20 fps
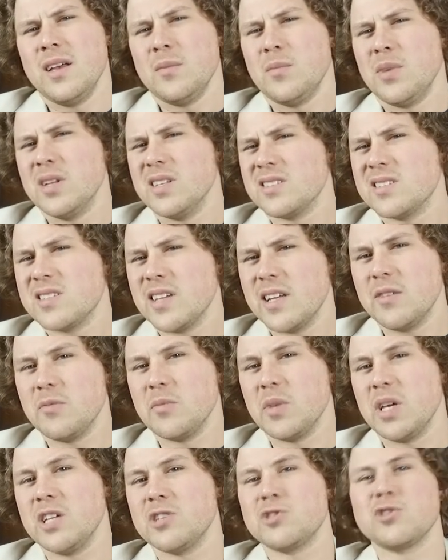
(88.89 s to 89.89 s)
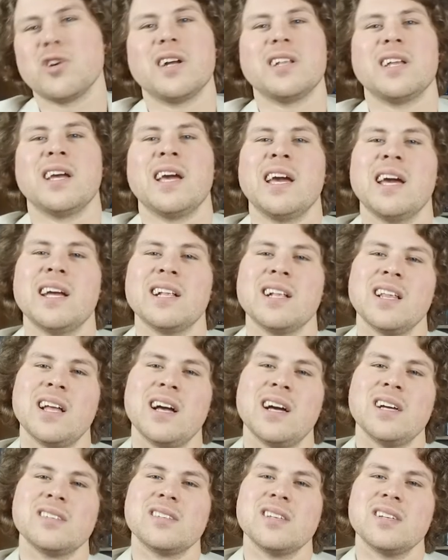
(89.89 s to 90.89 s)
But instead of me trying to
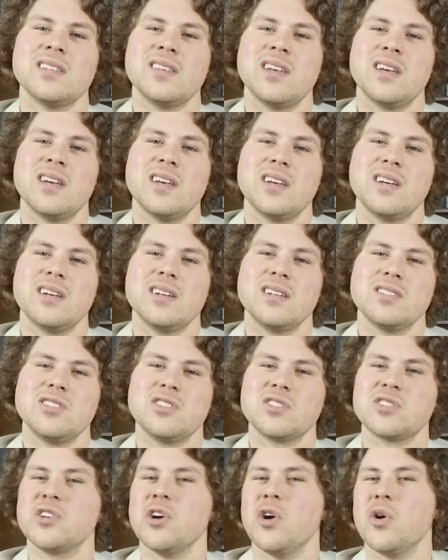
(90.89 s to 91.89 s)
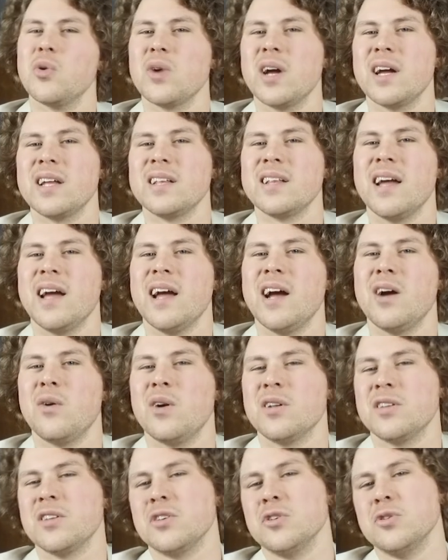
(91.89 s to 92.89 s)
analyze it, just go right now
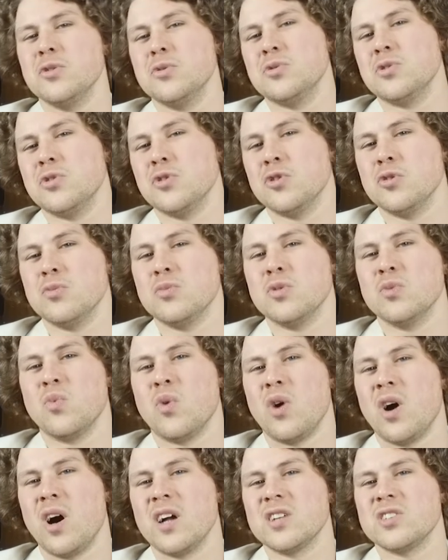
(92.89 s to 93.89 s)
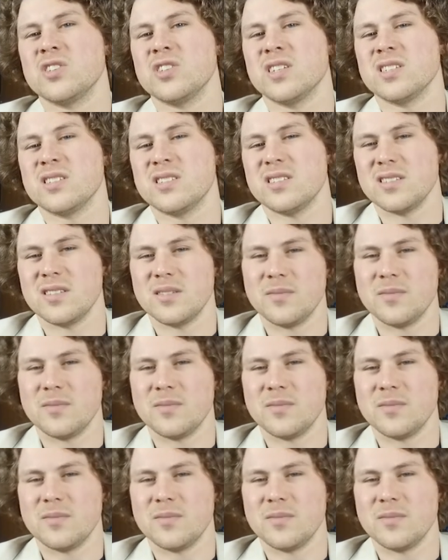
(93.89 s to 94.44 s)
onto YouTube and watch it.